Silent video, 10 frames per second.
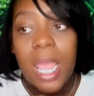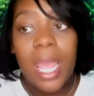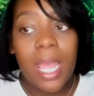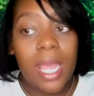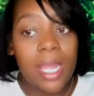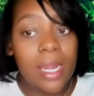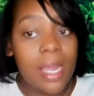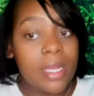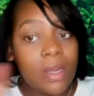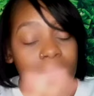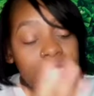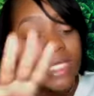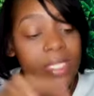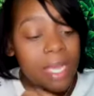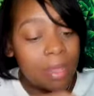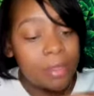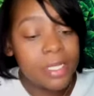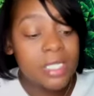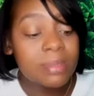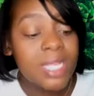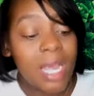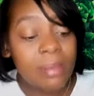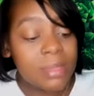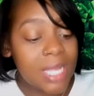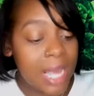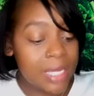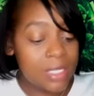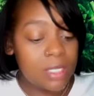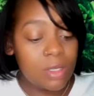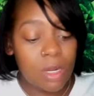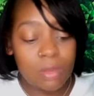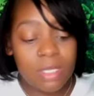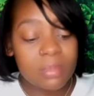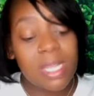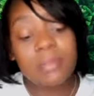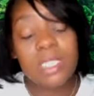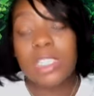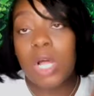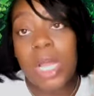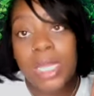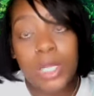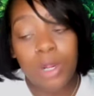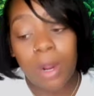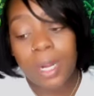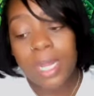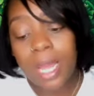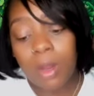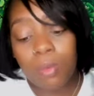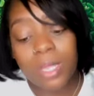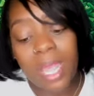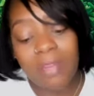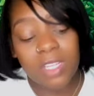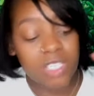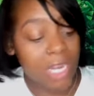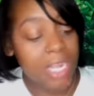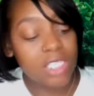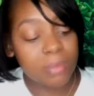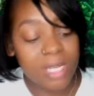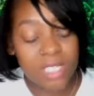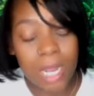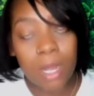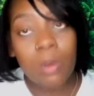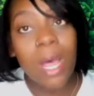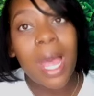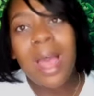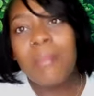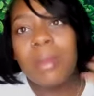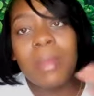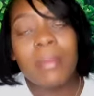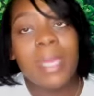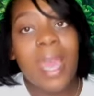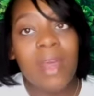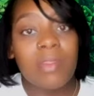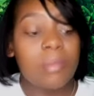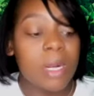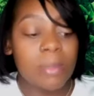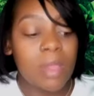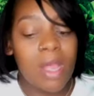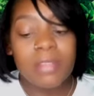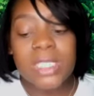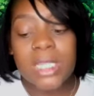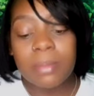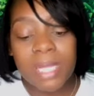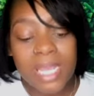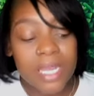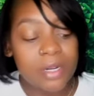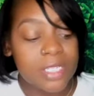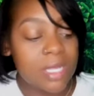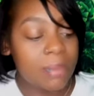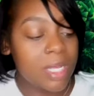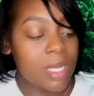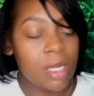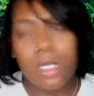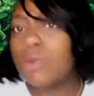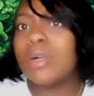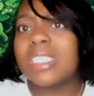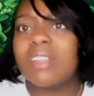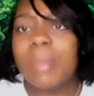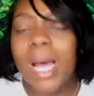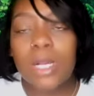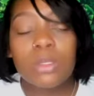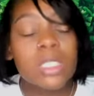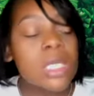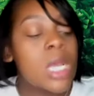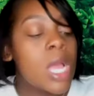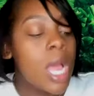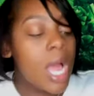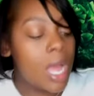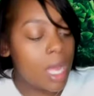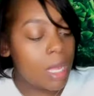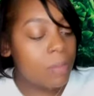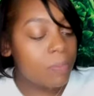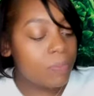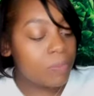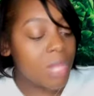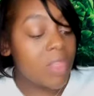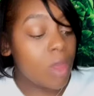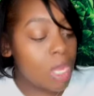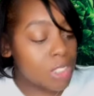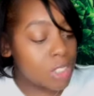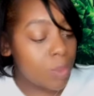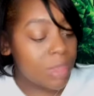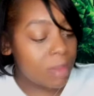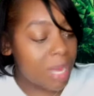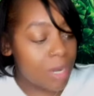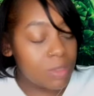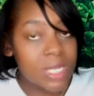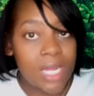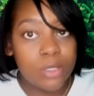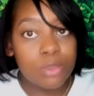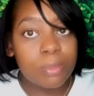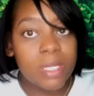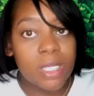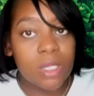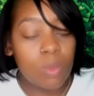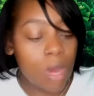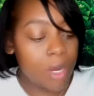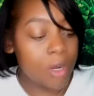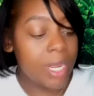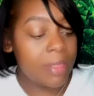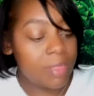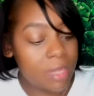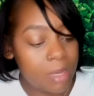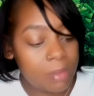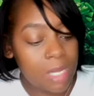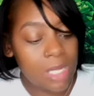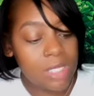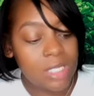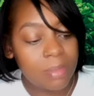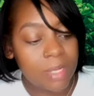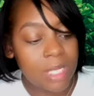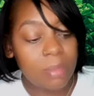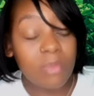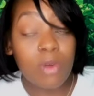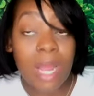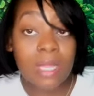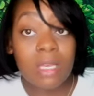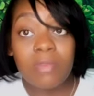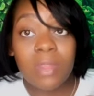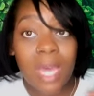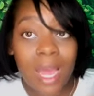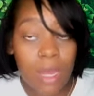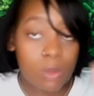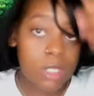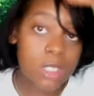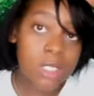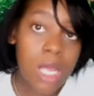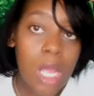And I get all this together. Sometimes I, you know, sometimes it's all in here already. I don't really have to change much out, but maybe add the burp cloths in the blanket or something. And of course the bottles. Um, also with the bottles, I do put the water in them typically before I leave the house.